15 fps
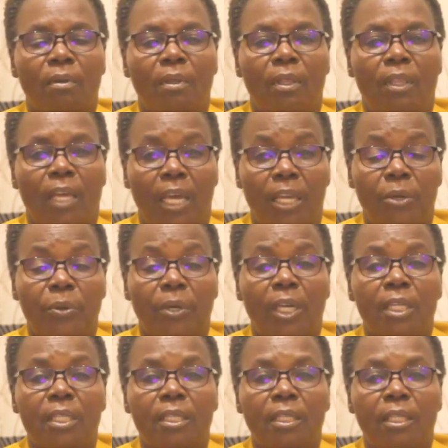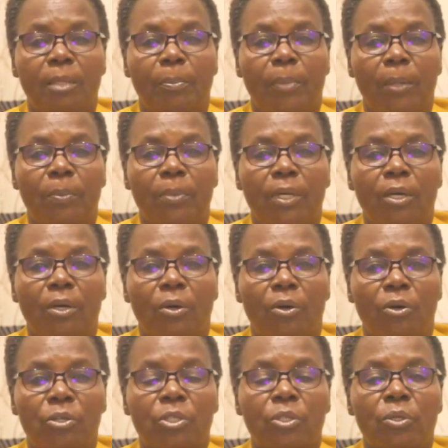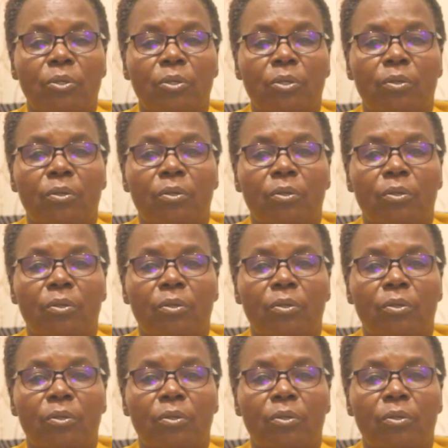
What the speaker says: They are educating the public also